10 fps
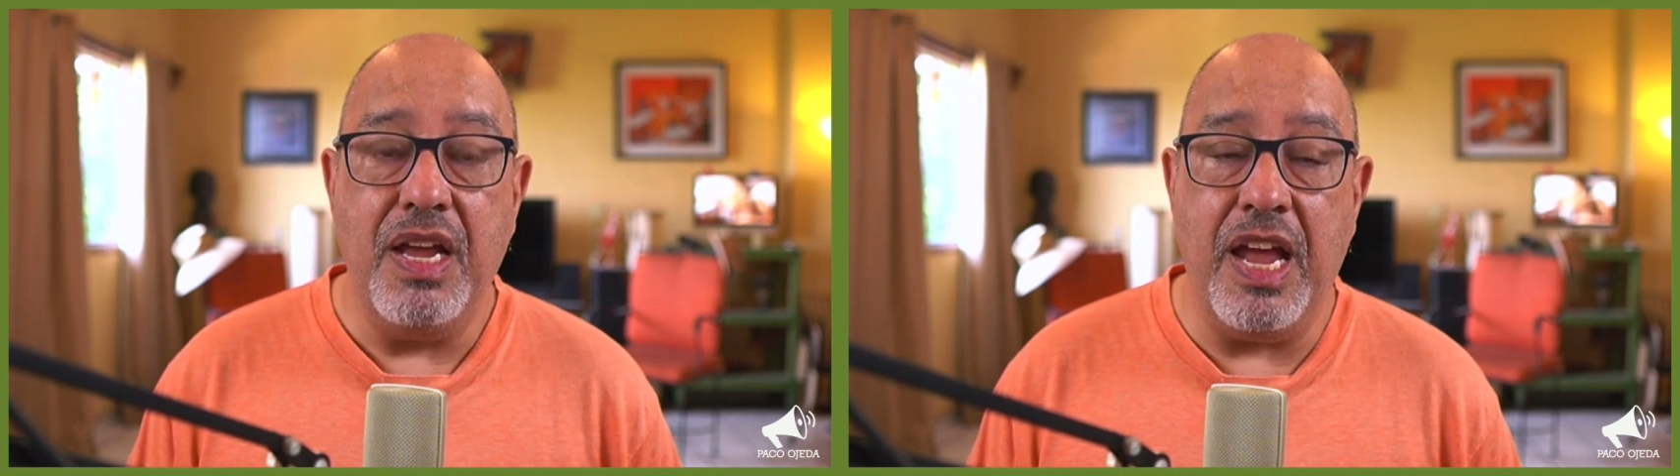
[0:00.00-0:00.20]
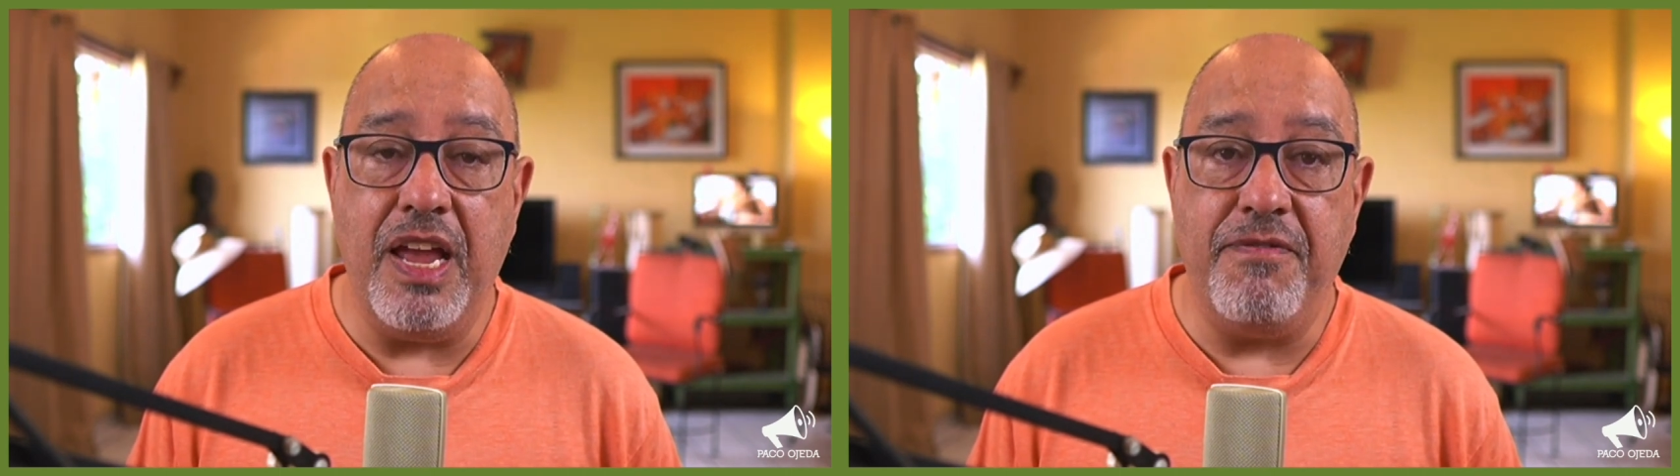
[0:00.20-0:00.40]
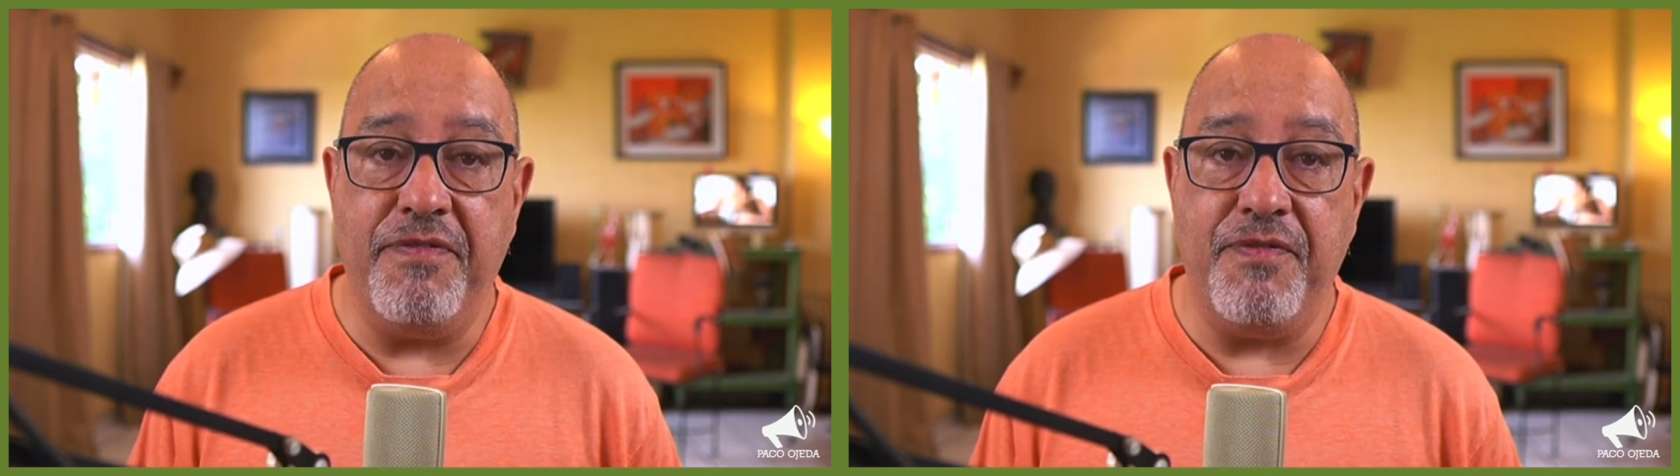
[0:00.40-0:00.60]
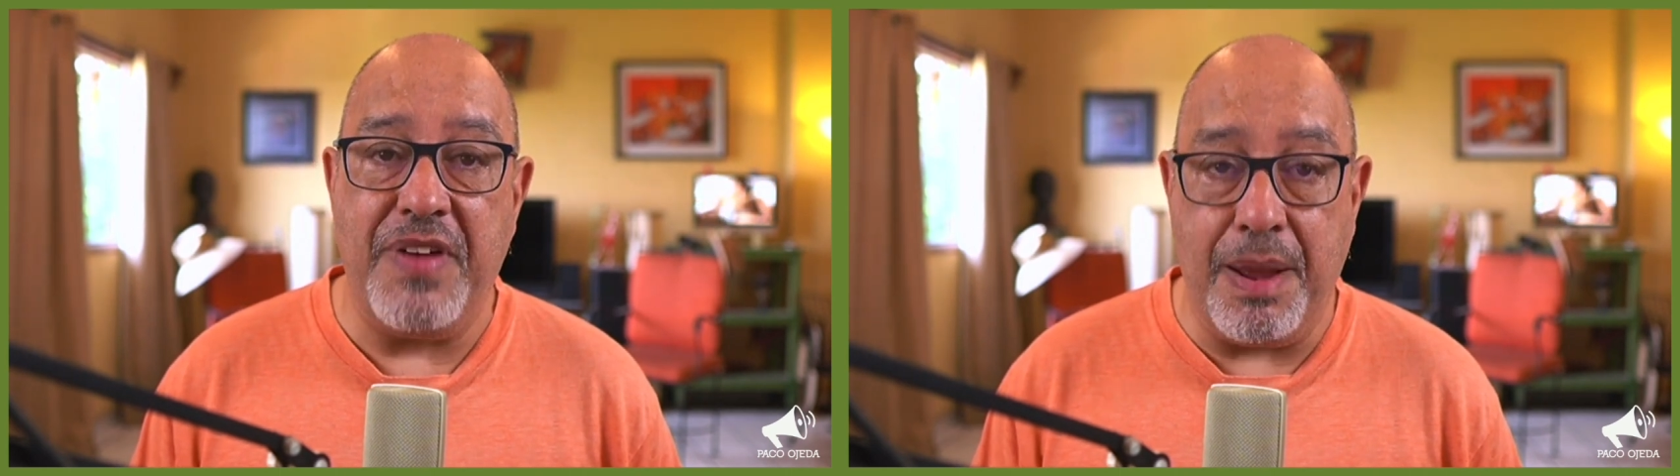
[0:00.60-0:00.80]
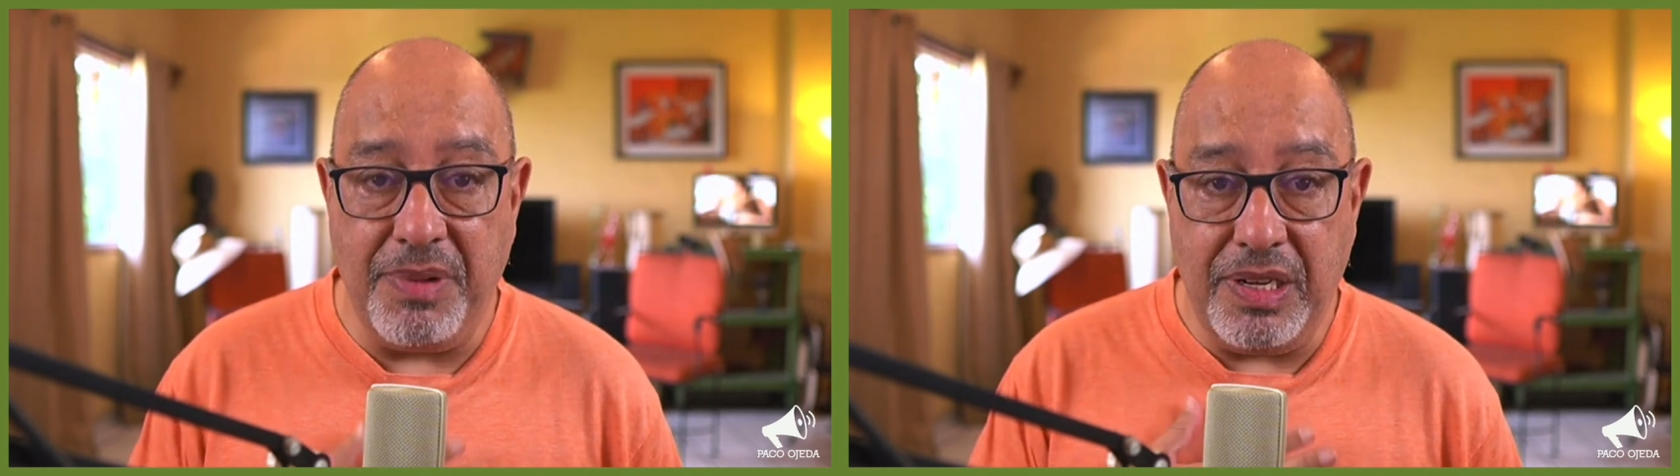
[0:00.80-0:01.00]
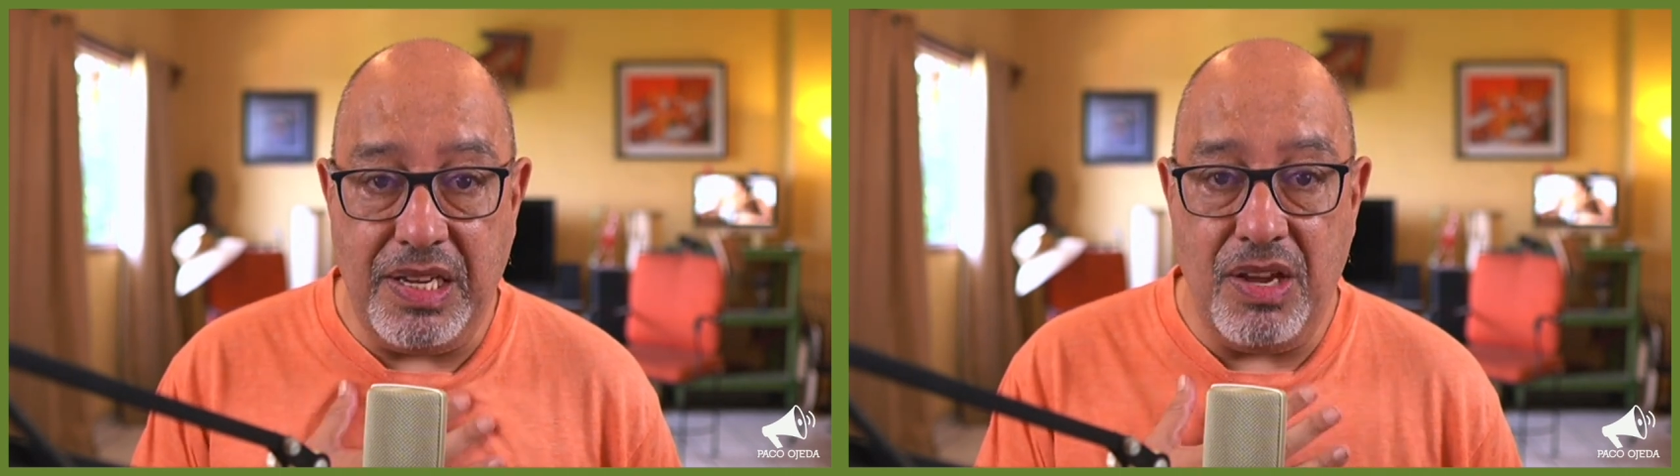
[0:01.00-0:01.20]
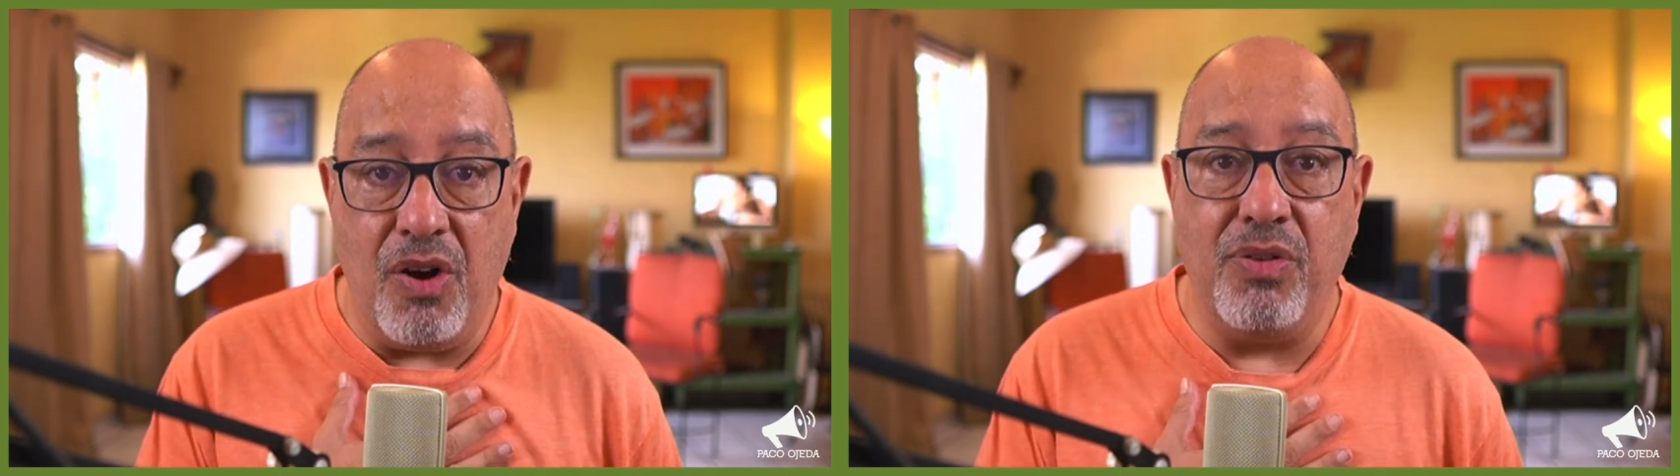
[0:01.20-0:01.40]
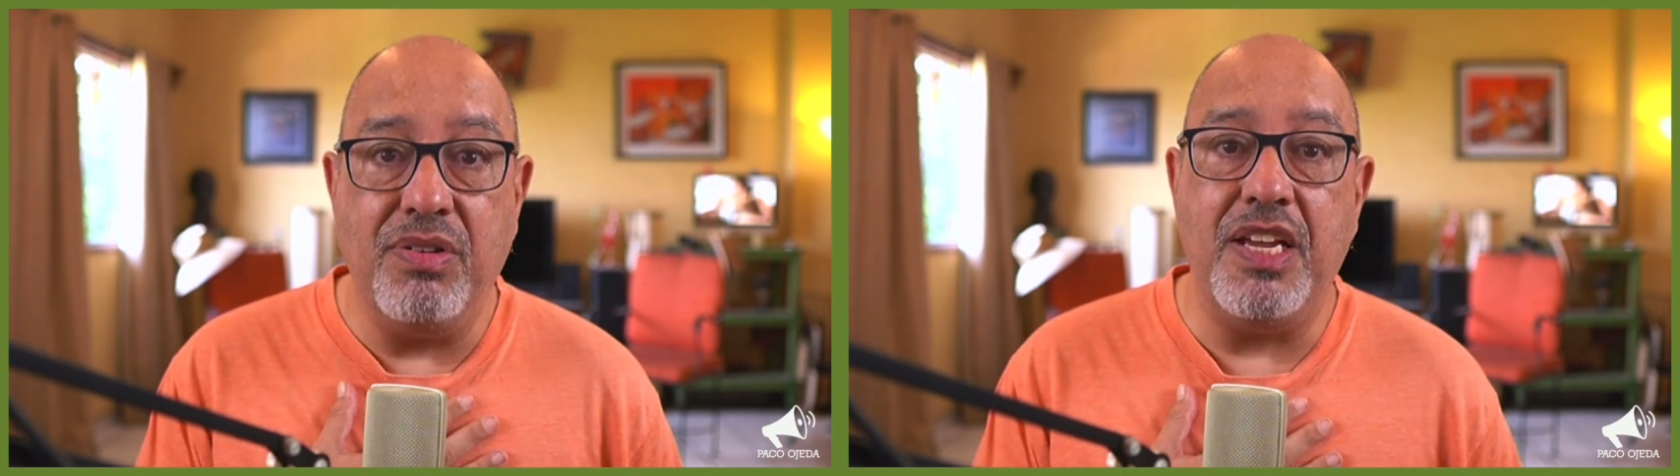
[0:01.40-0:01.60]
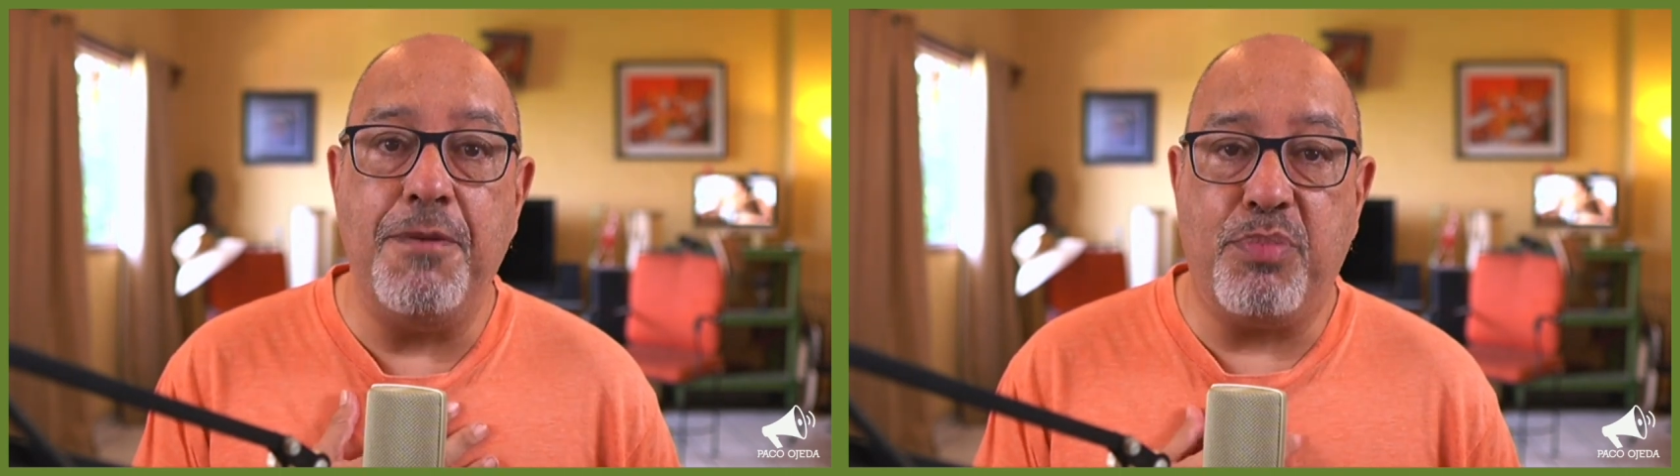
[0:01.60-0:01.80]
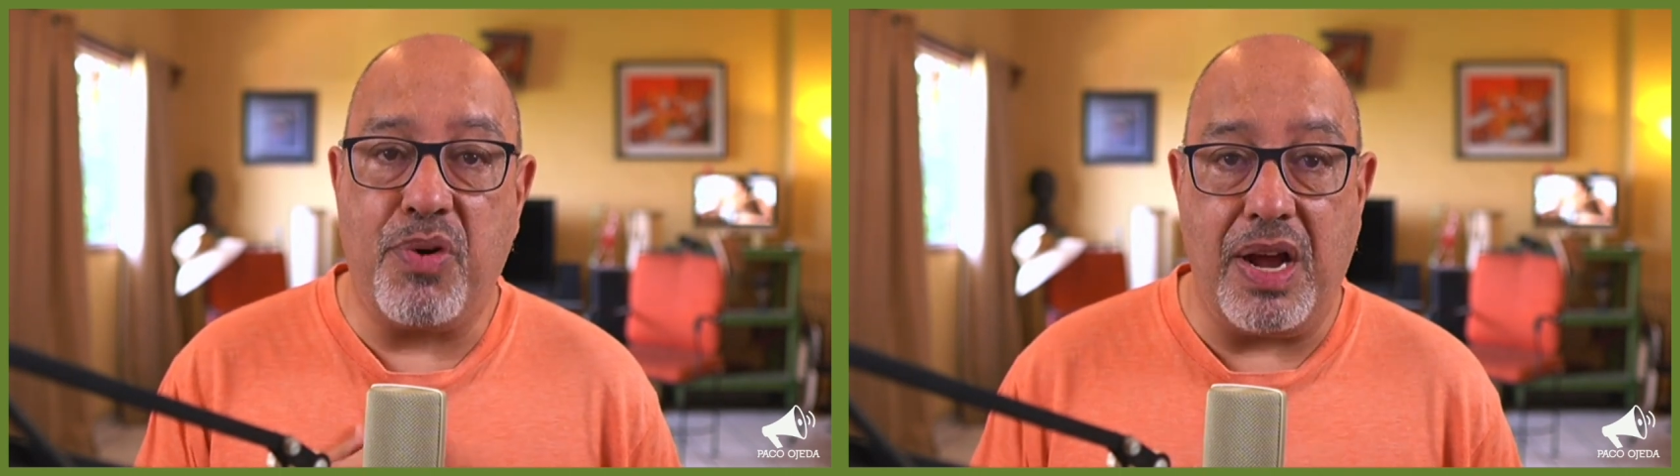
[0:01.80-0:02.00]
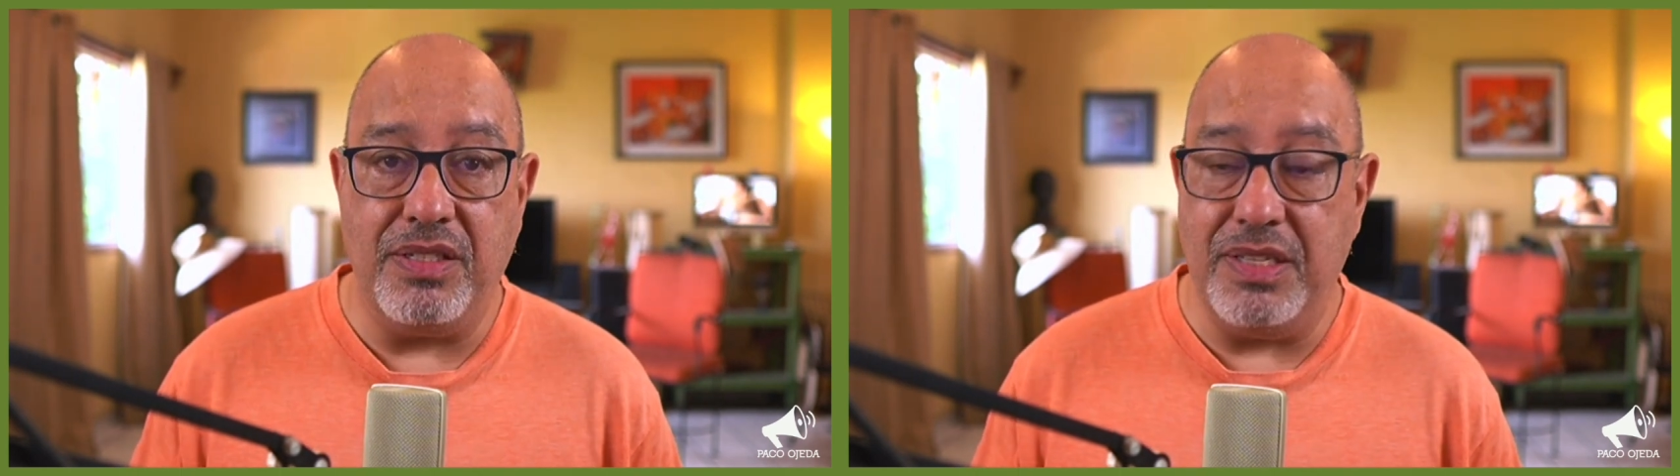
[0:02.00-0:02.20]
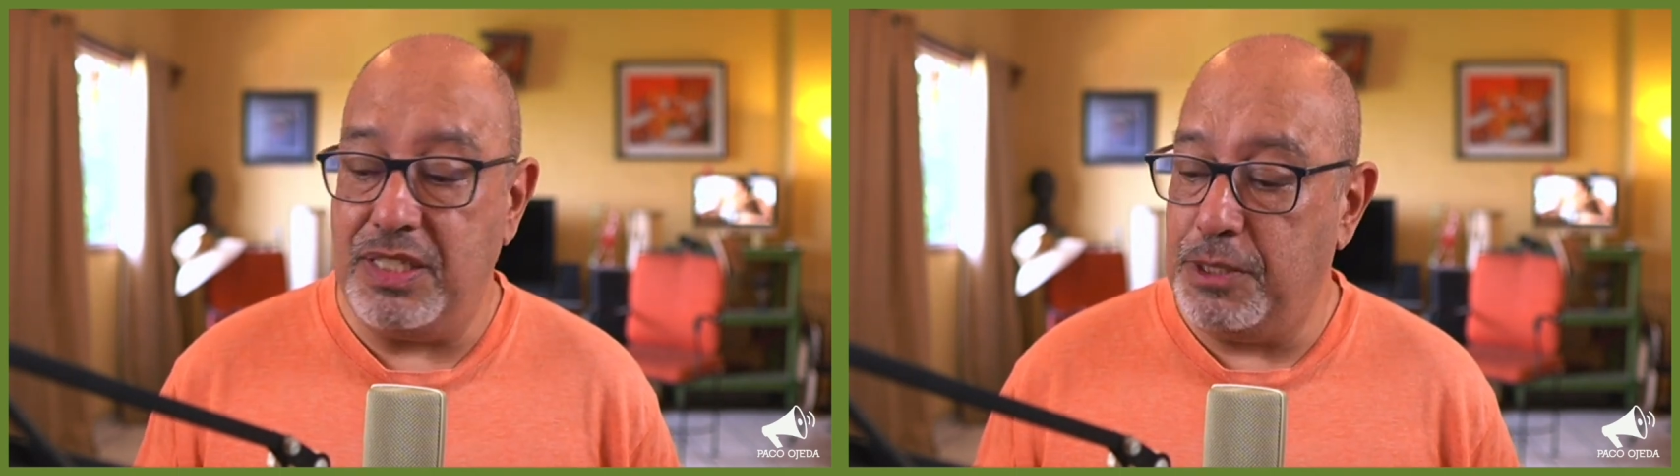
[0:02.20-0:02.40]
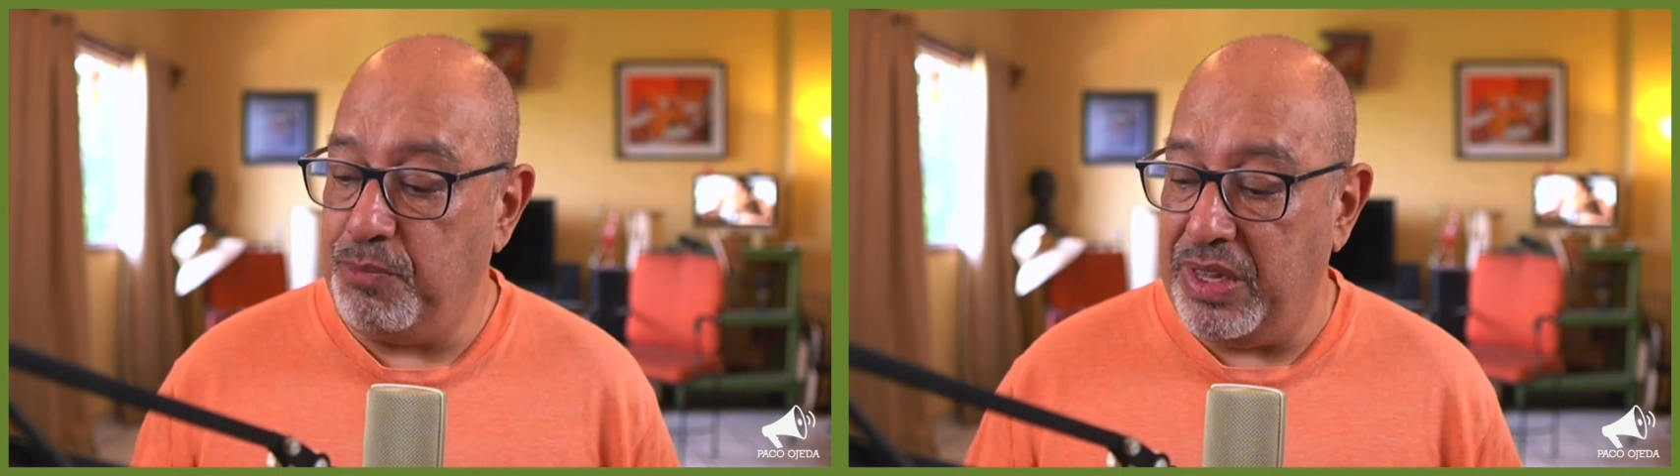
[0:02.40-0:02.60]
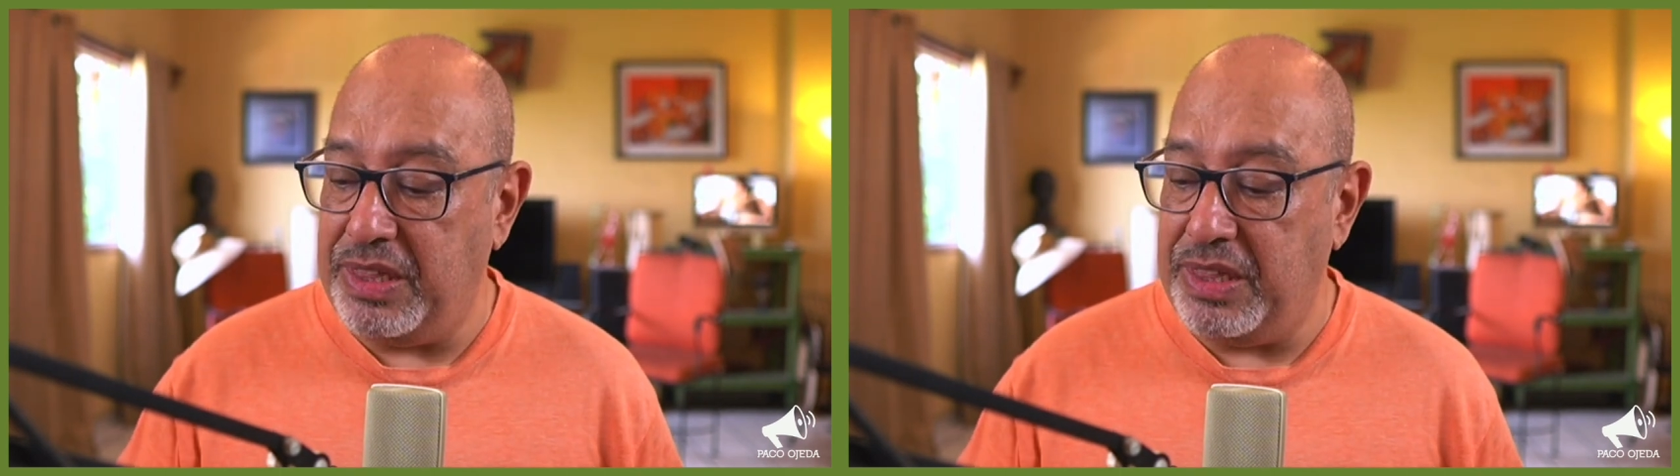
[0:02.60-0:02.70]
and family-only process.